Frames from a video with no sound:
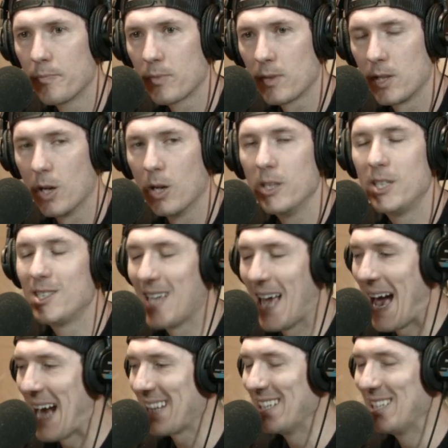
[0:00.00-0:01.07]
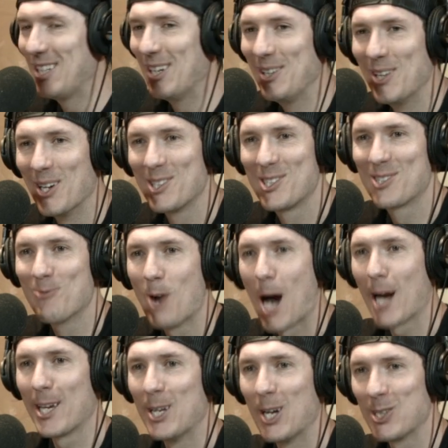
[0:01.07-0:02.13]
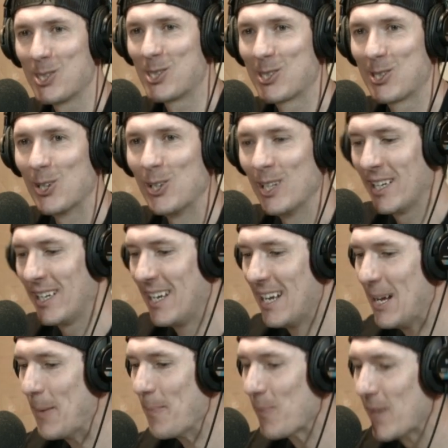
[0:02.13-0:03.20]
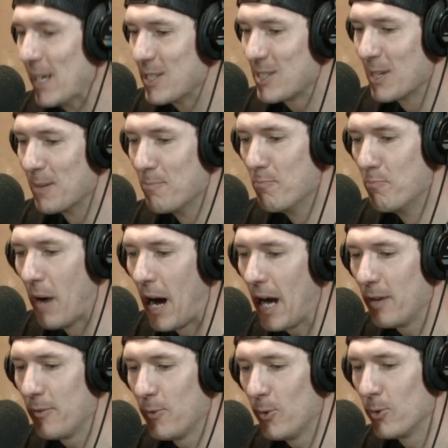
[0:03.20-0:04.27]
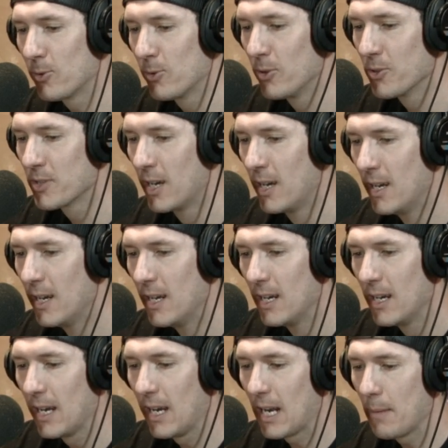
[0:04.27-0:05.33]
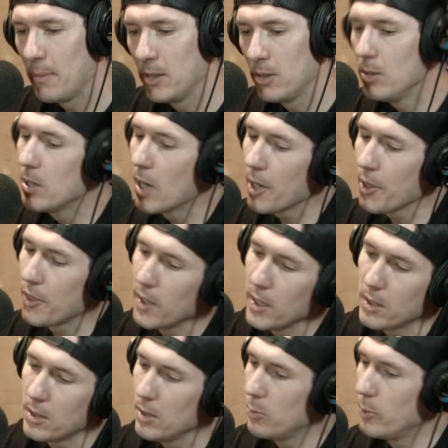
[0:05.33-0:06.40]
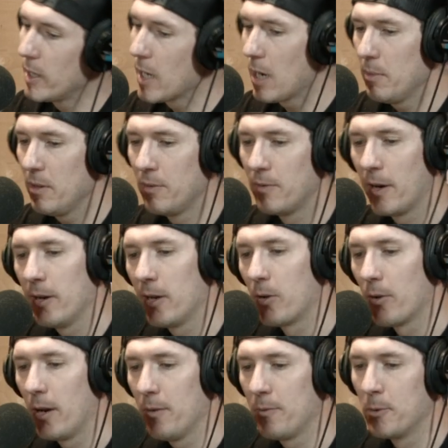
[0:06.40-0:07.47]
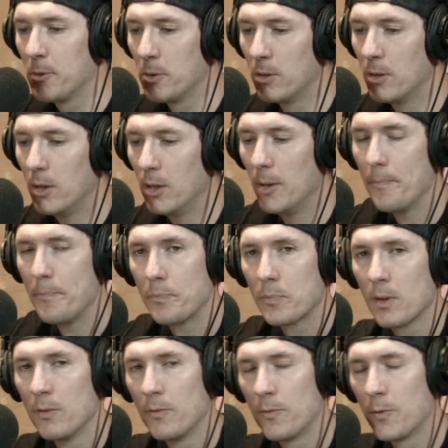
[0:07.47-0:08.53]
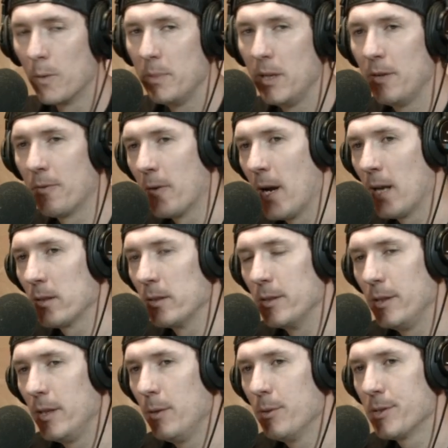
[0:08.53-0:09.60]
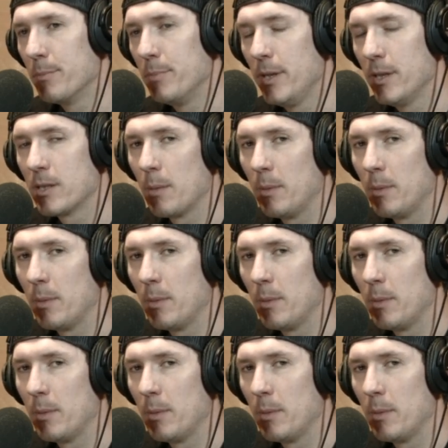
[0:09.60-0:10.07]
Exactly, dude. Rocking a skullet in some bifocals. And I mean, dude, you got to think, dude, we got to be very grateful for B. Franklin, dude. He was a beast.